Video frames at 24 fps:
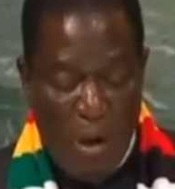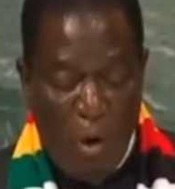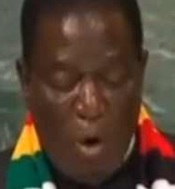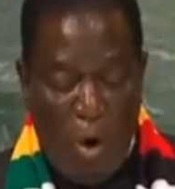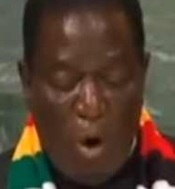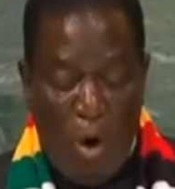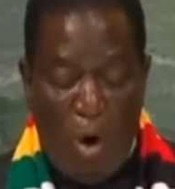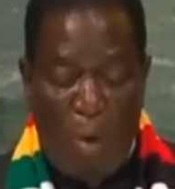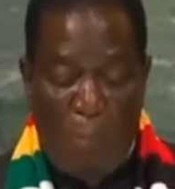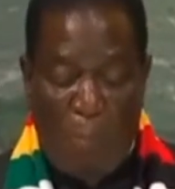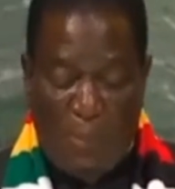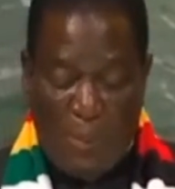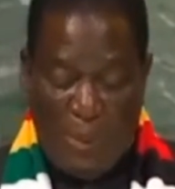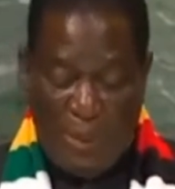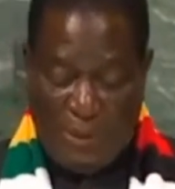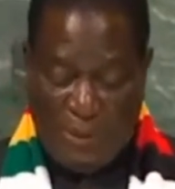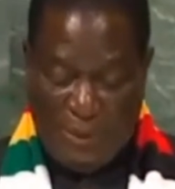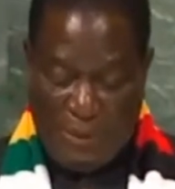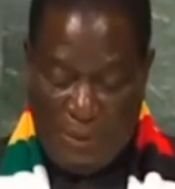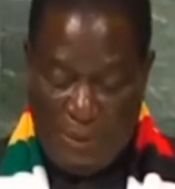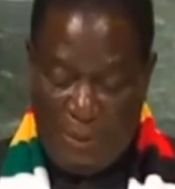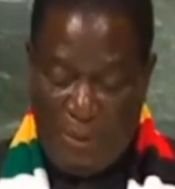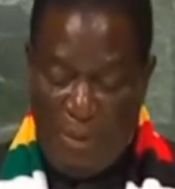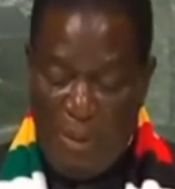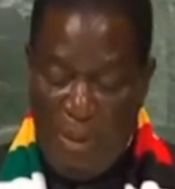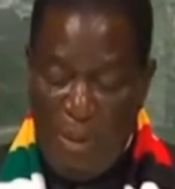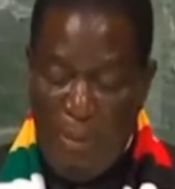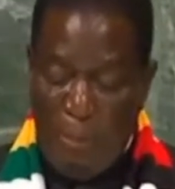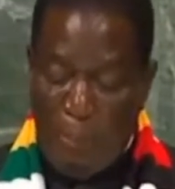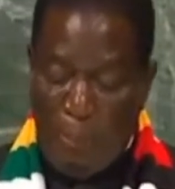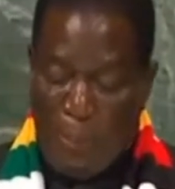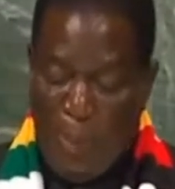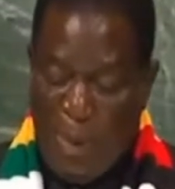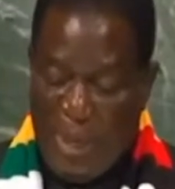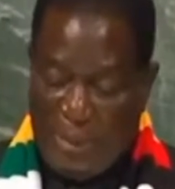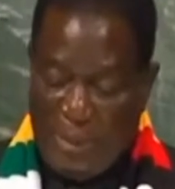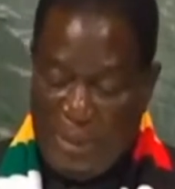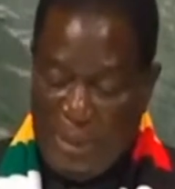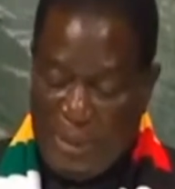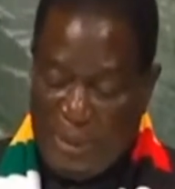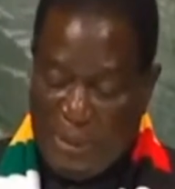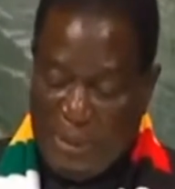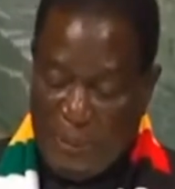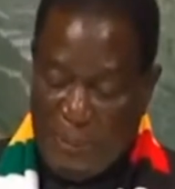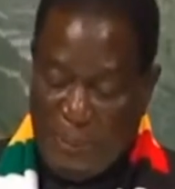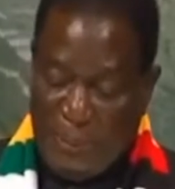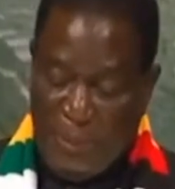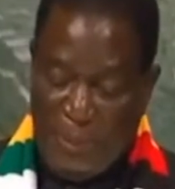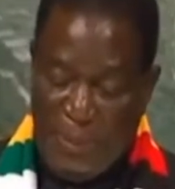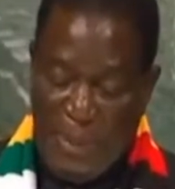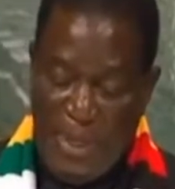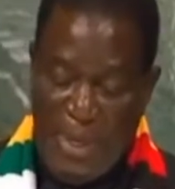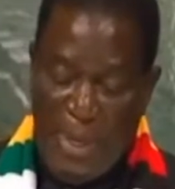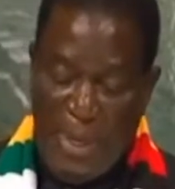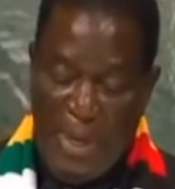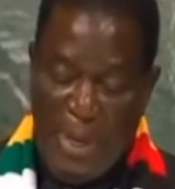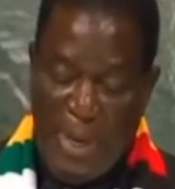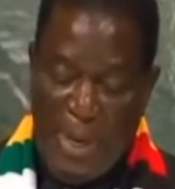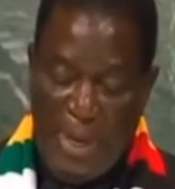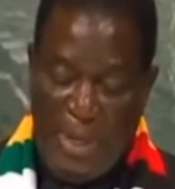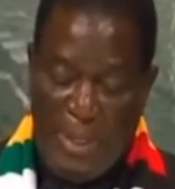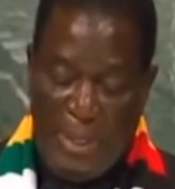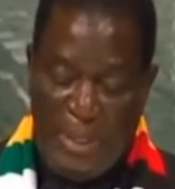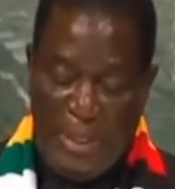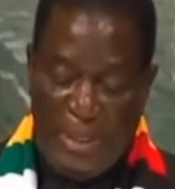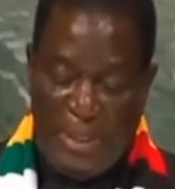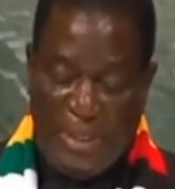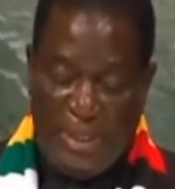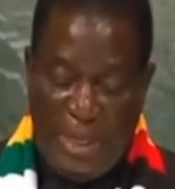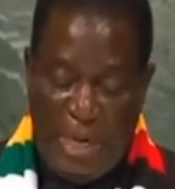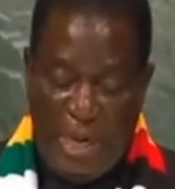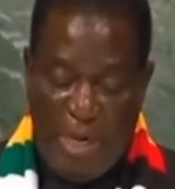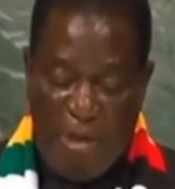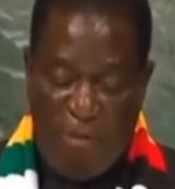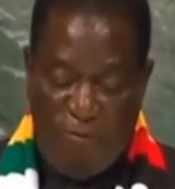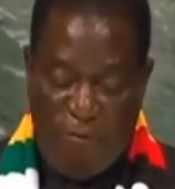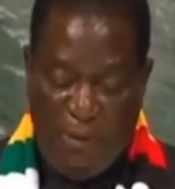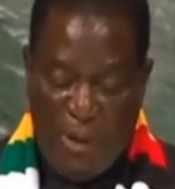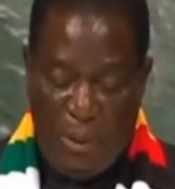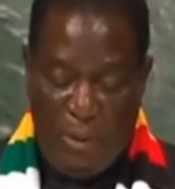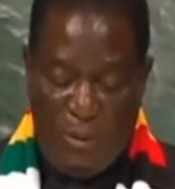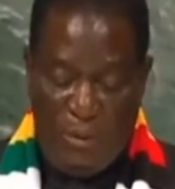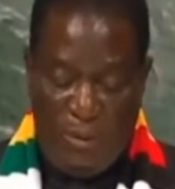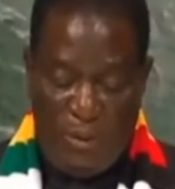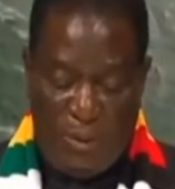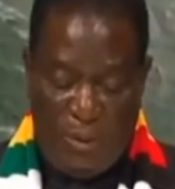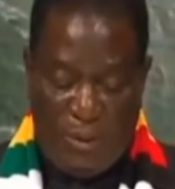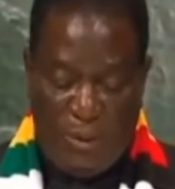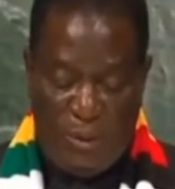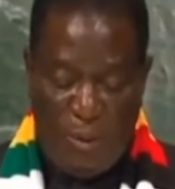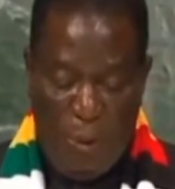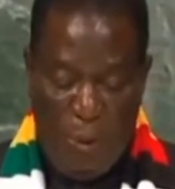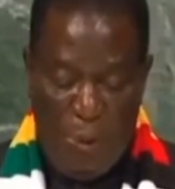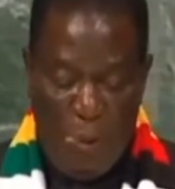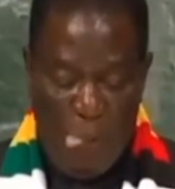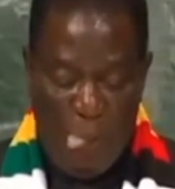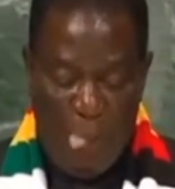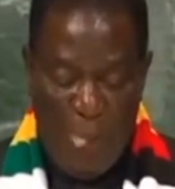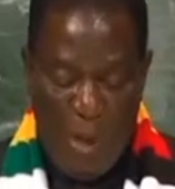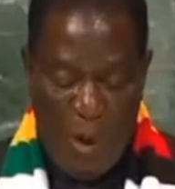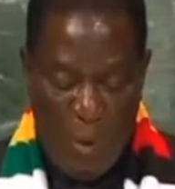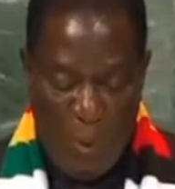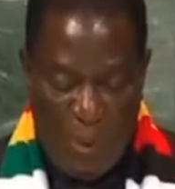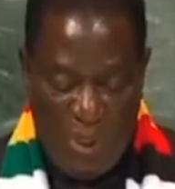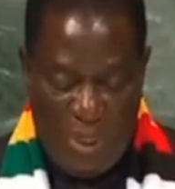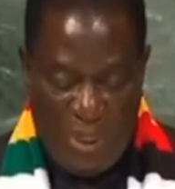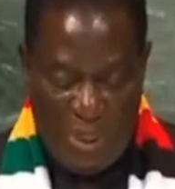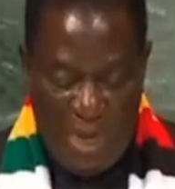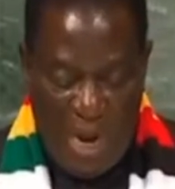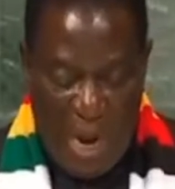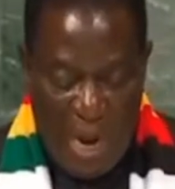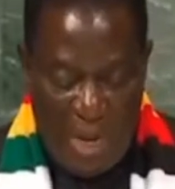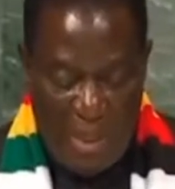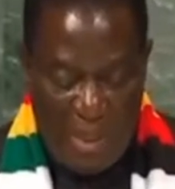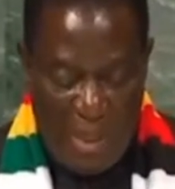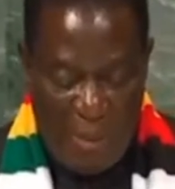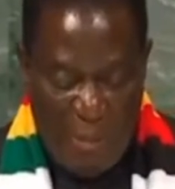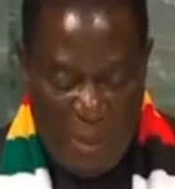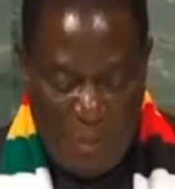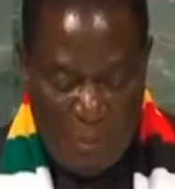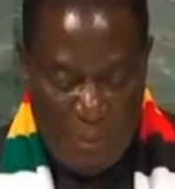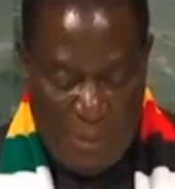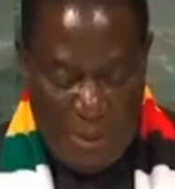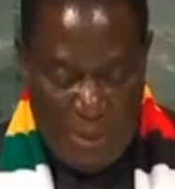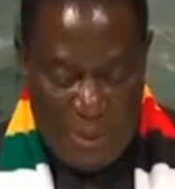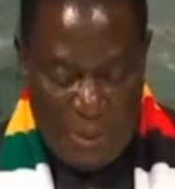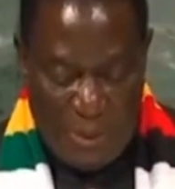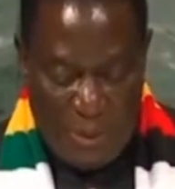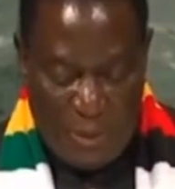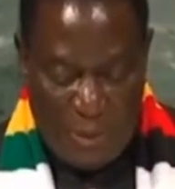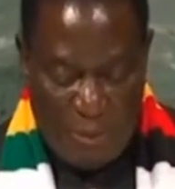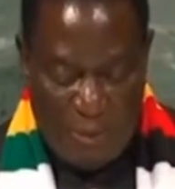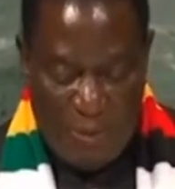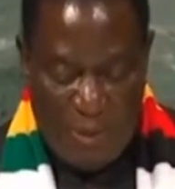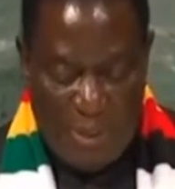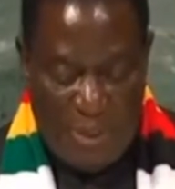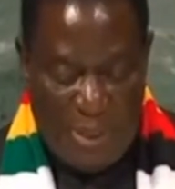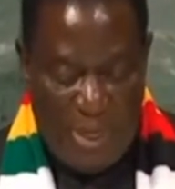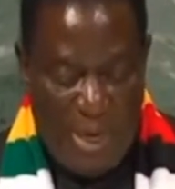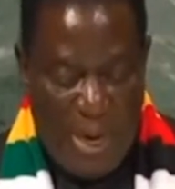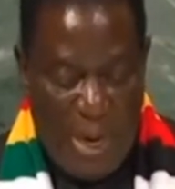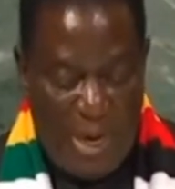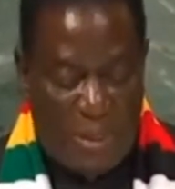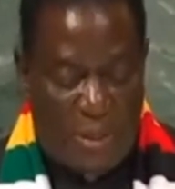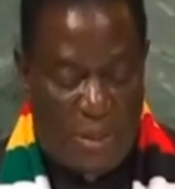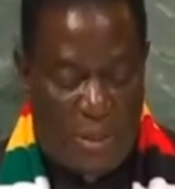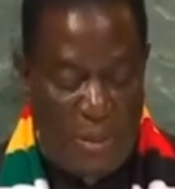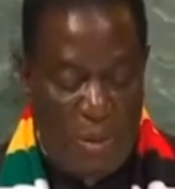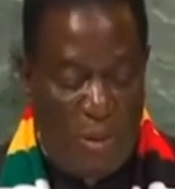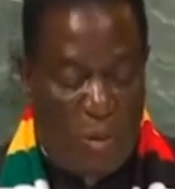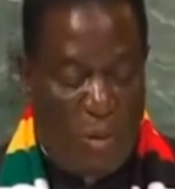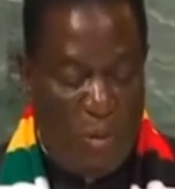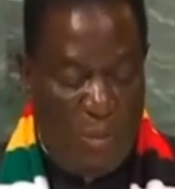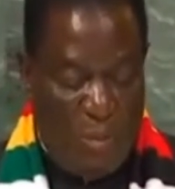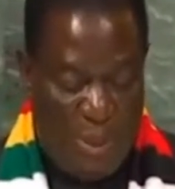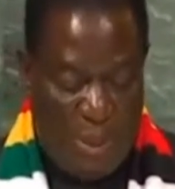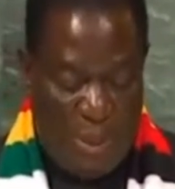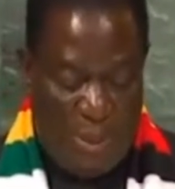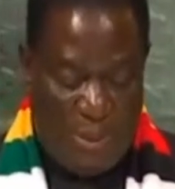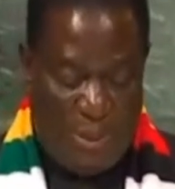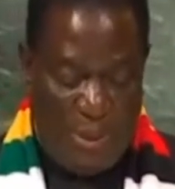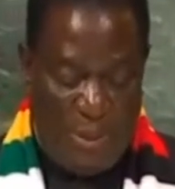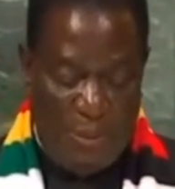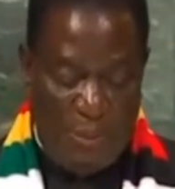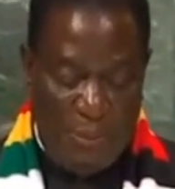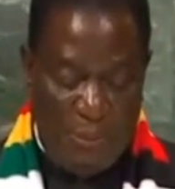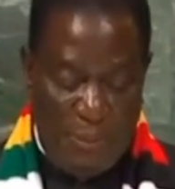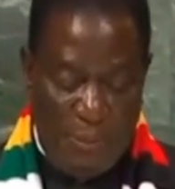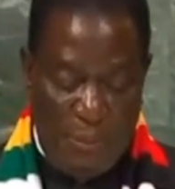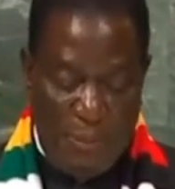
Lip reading: cooperation, partnership, and shared values with other members of the international community.